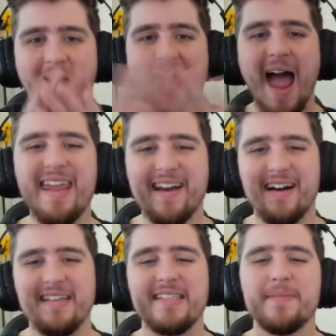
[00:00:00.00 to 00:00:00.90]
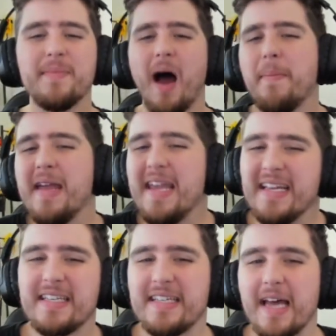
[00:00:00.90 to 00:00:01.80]
Hey guys, I'm here
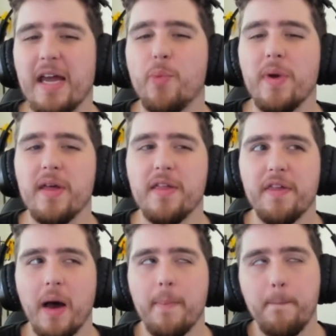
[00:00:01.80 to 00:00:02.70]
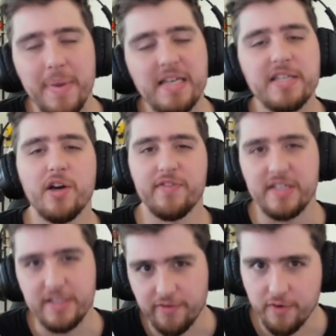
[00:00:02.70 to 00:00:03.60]
today with a bit of a
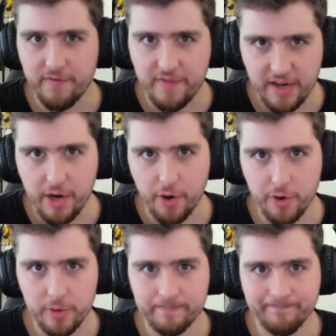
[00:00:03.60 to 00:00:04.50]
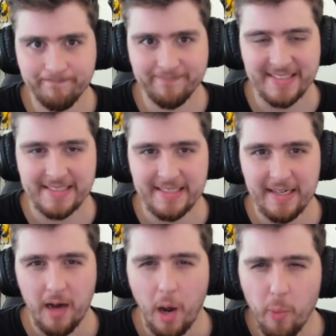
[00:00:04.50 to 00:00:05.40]
different video.
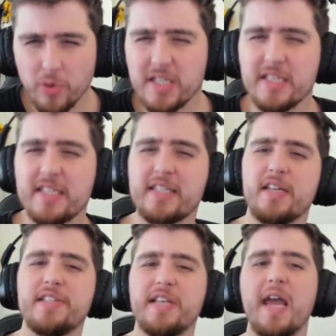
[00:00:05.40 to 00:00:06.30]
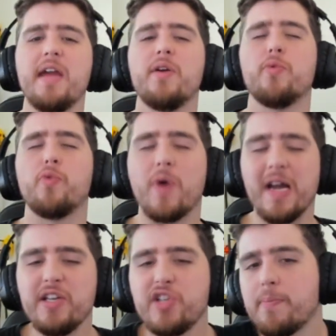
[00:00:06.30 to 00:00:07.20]
I want to discuss a
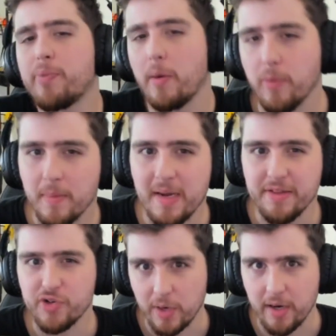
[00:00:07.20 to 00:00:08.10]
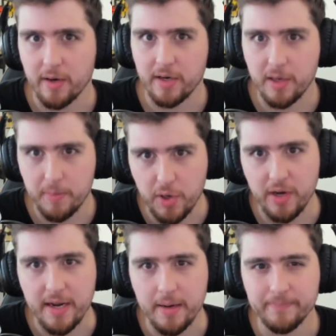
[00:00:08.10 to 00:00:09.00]
raging problem in the Dreadhunger community.